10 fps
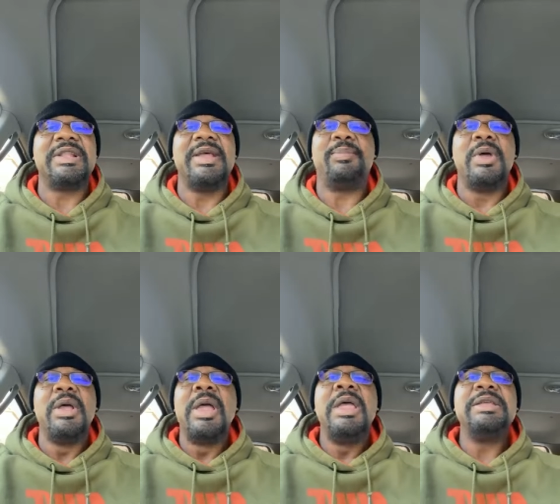slip.
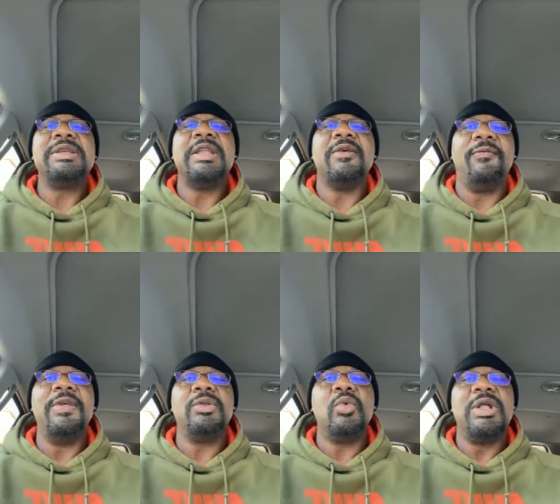He's saying the
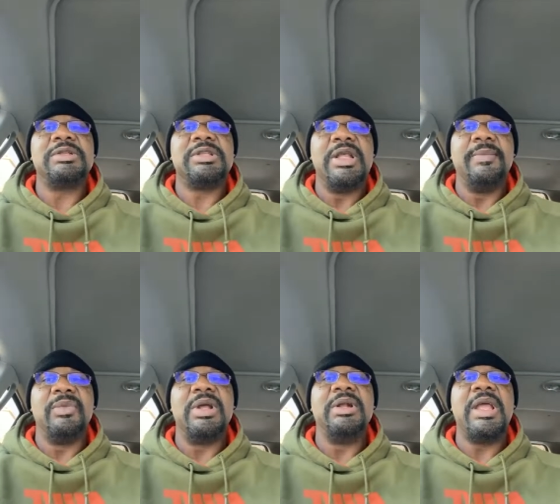feet will slip.
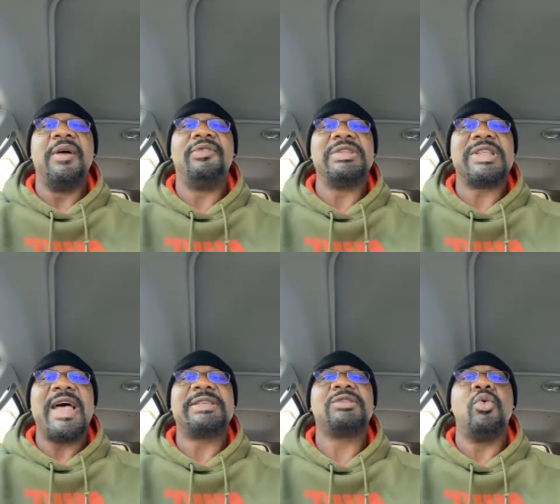Their day of
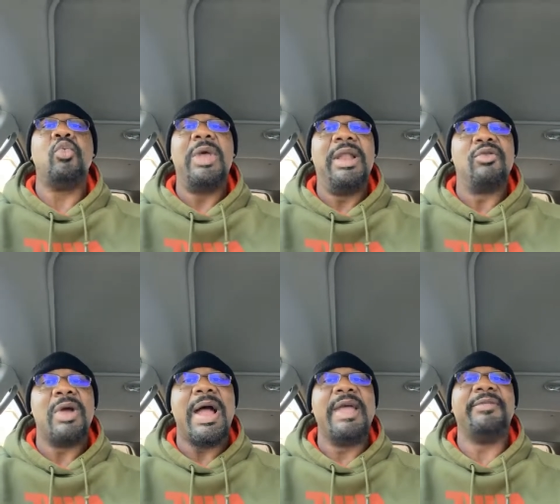disaster will
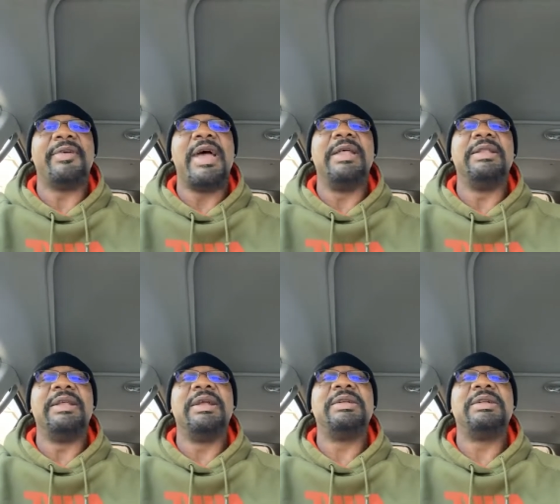arrive
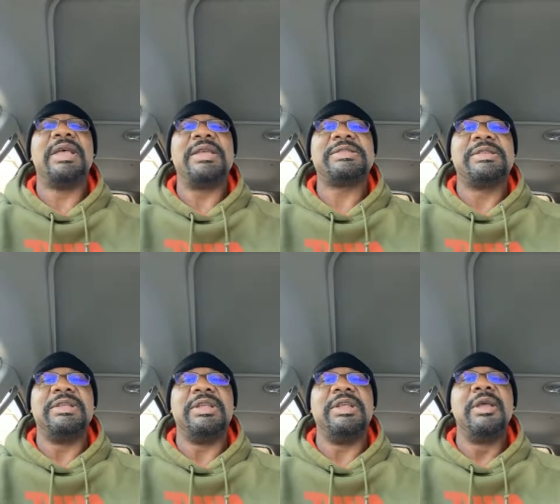and their
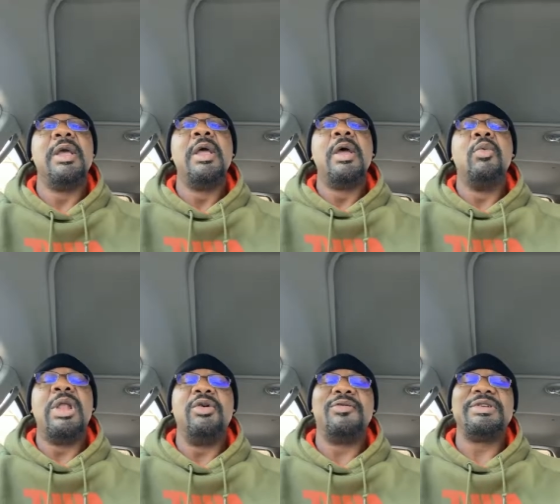destiny
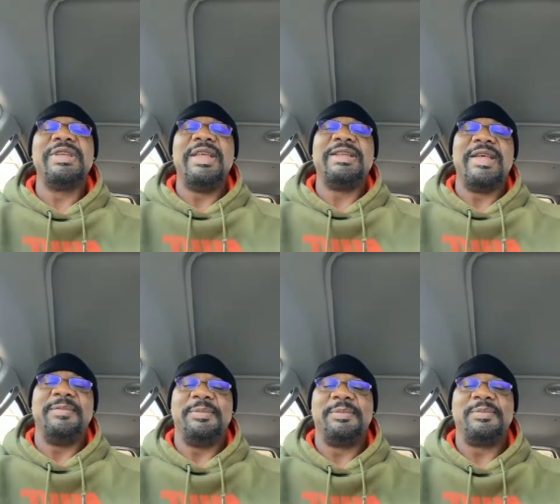will overtake
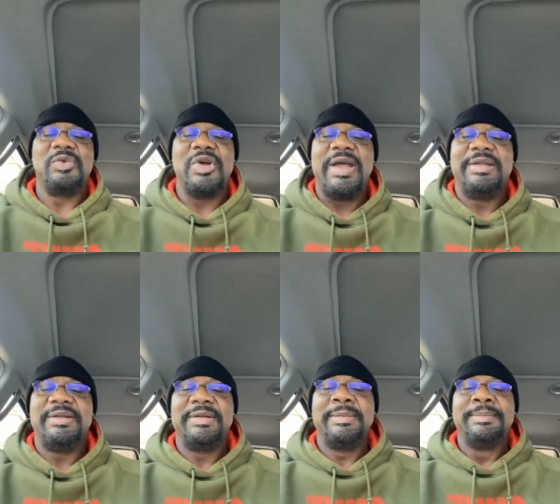them. Right?
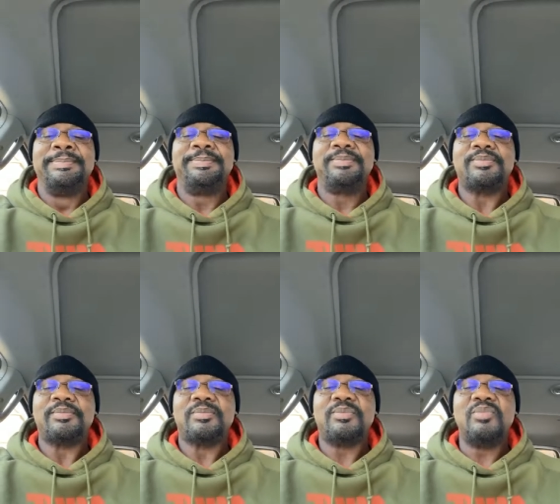
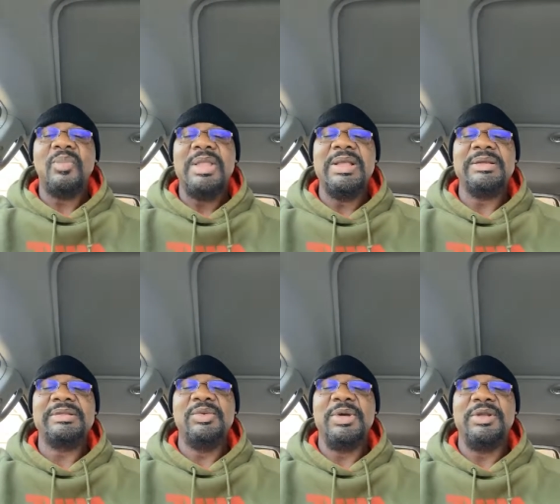
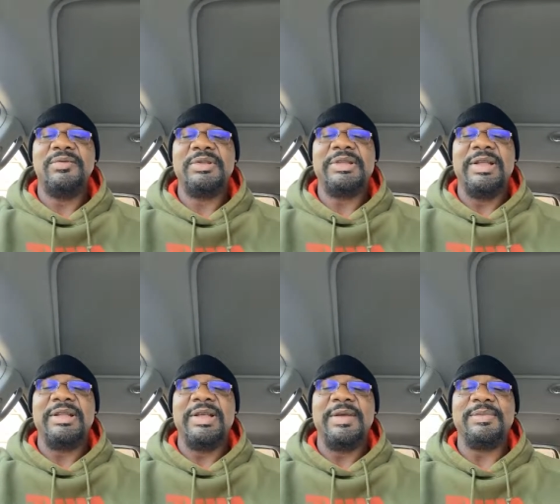Destiny will
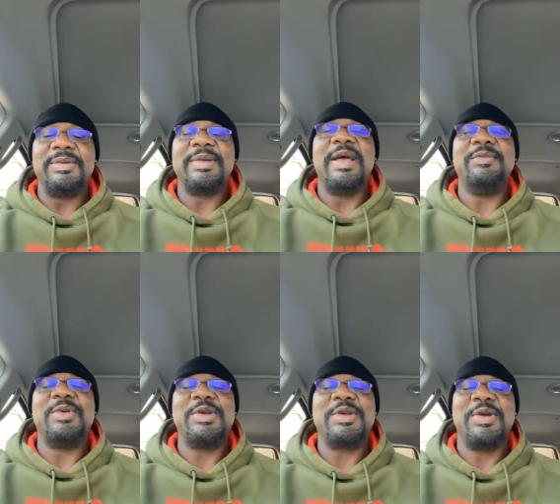overtake them.
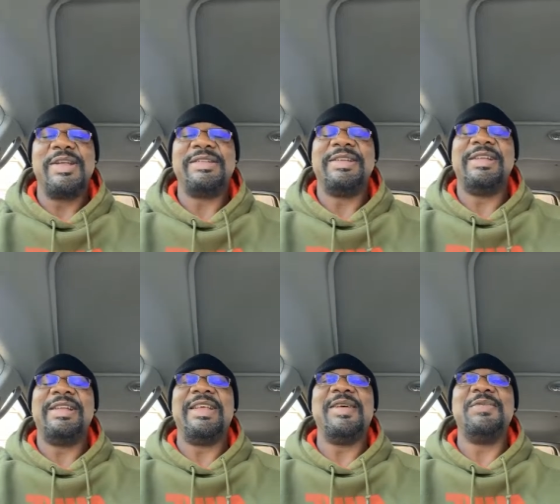I'm doing great,
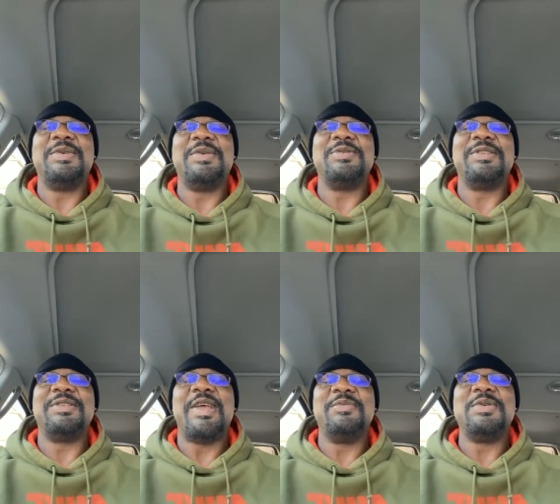Nanili. I'm
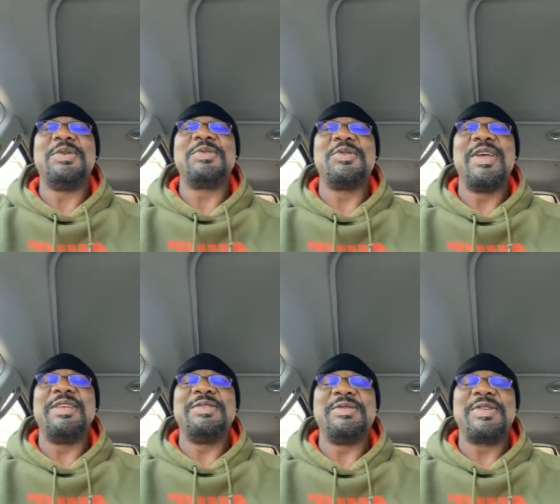doing, I'm doing
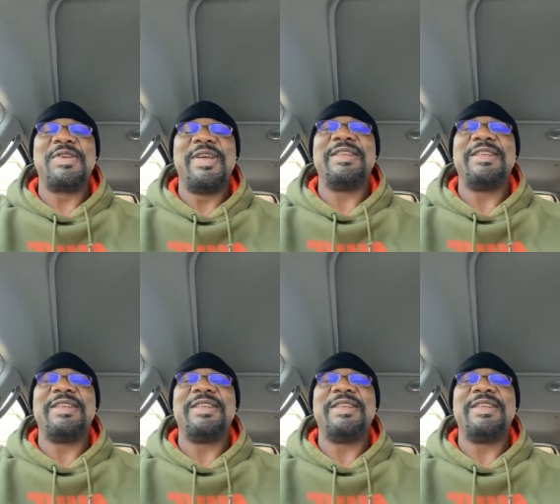great, doing